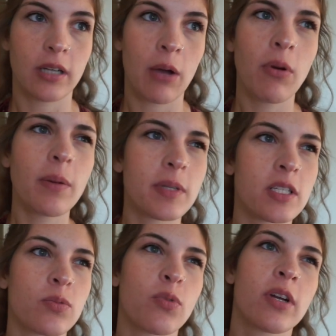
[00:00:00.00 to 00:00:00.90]
I woke up
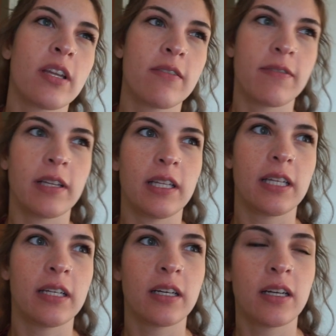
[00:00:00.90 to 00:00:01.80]
this morning
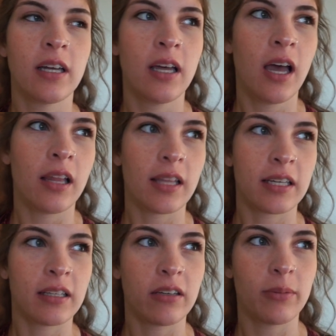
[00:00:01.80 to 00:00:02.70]
feeling like
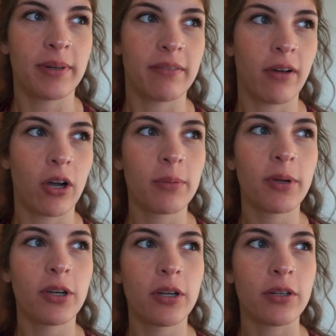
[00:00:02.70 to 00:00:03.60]
a little bit of
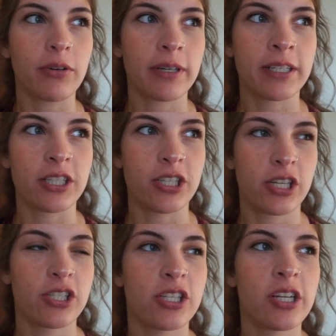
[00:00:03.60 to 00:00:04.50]
heartburn or
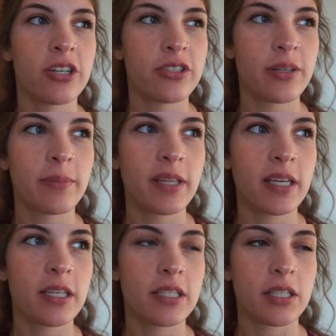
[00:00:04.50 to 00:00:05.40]
indigestion or
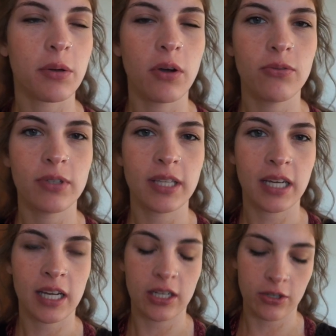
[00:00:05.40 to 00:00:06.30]
something, so hopefully
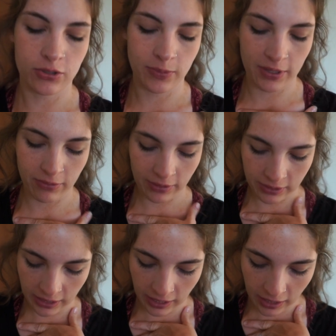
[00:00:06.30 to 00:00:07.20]
that kind of goes away throughout the
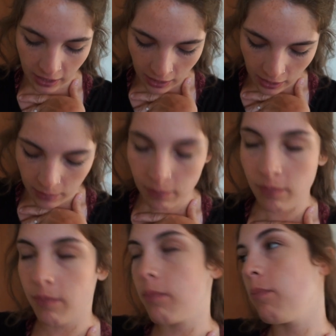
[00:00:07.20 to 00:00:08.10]
day,
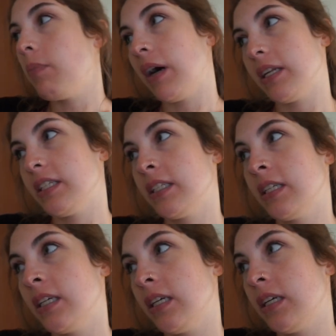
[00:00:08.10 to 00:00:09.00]
but
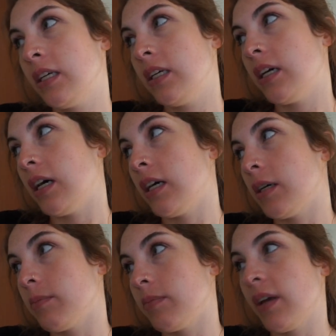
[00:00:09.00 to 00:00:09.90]

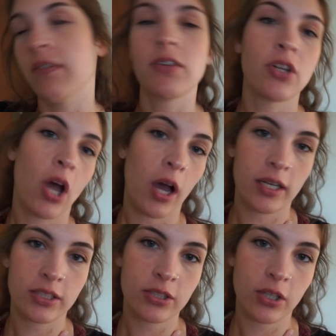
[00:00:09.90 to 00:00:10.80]
if not,
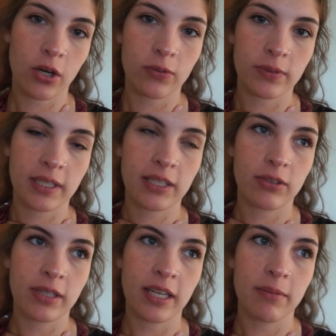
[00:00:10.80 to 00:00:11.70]
hopefully it'll
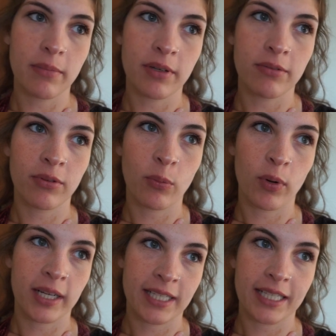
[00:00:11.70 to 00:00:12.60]
keep me from
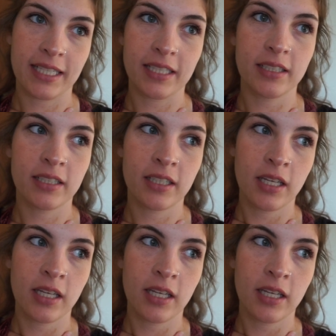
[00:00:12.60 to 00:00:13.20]
wanting to eat.